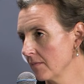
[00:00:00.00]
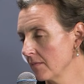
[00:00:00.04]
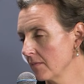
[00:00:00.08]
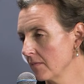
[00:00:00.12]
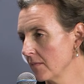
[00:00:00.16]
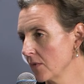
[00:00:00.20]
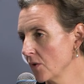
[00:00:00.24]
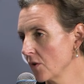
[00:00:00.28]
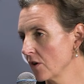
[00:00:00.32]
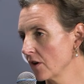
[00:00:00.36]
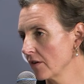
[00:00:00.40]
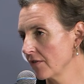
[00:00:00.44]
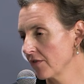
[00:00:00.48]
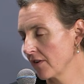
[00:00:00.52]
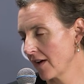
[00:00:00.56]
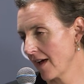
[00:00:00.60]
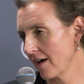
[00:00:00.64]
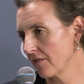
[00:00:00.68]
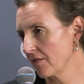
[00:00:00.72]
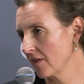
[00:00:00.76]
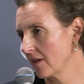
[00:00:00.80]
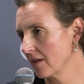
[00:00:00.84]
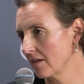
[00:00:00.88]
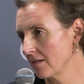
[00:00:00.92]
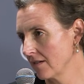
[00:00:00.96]
more of
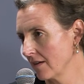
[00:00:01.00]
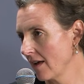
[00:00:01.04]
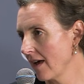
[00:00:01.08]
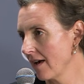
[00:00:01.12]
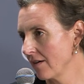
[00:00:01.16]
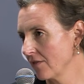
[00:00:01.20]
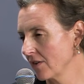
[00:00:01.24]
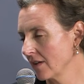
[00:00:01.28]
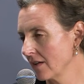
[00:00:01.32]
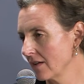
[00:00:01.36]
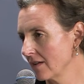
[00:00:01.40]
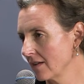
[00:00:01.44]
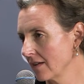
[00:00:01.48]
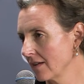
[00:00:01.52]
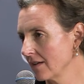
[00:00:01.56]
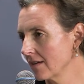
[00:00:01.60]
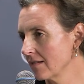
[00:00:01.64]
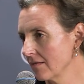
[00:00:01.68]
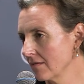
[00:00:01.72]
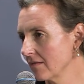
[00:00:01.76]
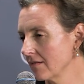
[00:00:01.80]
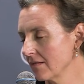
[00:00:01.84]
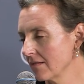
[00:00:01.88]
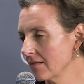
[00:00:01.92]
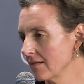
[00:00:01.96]
having
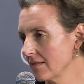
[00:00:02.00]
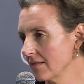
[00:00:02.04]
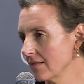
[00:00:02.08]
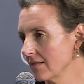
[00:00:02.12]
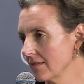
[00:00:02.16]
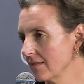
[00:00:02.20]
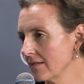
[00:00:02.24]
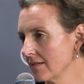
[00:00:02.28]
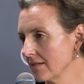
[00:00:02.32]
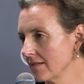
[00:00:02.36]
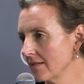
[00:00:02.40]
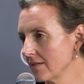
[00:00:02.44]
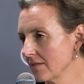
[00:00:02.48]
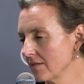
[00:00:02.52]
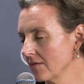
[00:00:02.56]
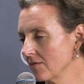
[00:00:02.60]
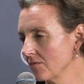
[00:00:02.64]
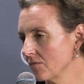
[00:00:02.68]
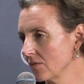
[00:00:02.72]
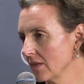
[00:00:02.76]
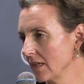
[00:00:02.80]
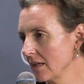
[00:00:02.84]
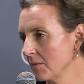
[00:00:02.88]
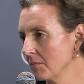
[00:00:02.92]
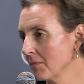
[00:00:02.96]

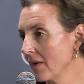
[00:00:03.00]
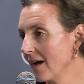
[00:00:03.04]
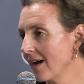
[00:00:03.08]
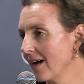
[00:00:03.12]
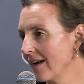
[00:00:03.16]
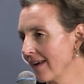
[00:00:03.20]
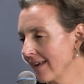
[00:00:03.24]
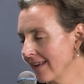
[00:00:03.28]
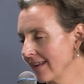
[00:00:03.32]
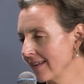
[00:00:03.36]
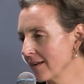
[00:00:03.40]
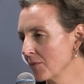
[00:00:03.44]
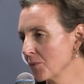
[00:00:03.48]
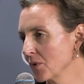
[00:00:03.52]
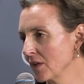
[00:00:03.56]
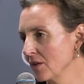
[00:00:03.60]
in mind